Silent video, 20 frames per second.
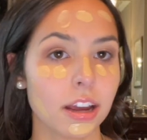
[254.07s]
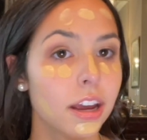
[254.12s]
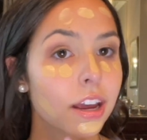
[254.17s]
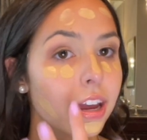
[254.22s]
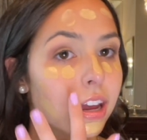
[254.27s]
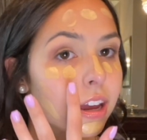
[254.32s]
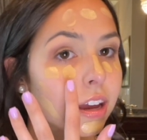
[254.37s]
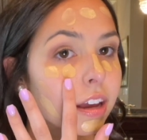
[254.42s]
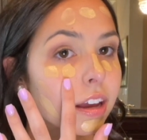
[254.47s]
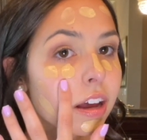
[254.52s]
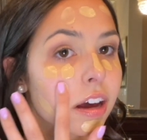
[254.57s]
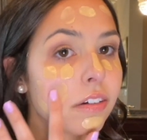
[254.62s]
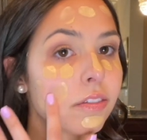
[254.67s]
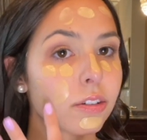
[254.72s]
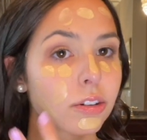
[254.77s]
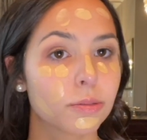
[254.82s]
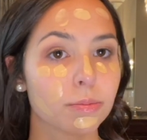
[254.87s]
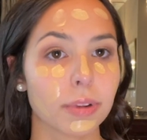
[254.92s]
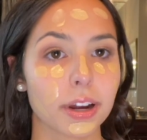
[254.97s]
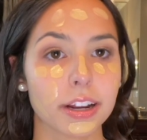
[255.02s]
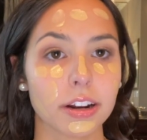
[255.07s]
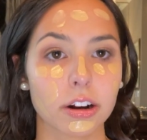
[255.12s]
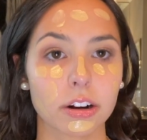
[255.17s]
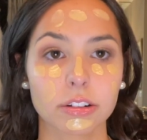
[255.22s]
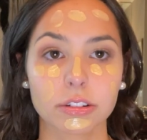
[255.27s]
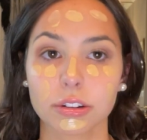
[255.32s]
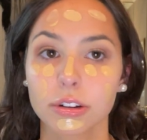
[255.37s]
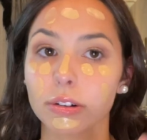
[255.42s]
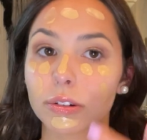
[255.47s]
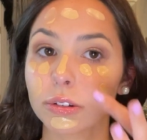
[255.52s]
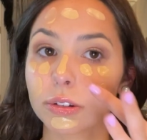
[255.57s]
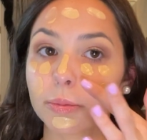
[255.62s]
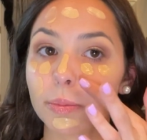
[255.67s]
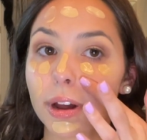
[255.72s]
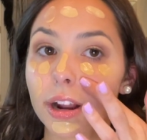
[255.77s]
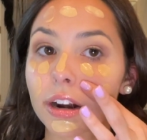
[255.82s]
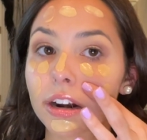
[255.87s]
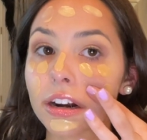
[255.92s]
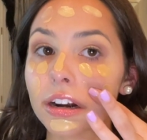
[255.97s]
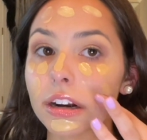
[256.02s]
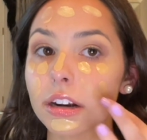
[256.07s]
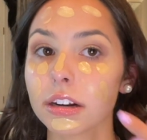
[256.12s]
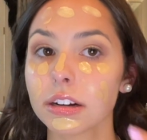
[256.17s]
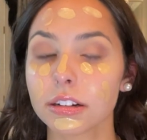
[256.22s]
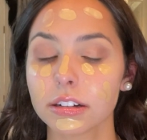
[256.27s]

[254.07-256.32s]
it covers my dark circles better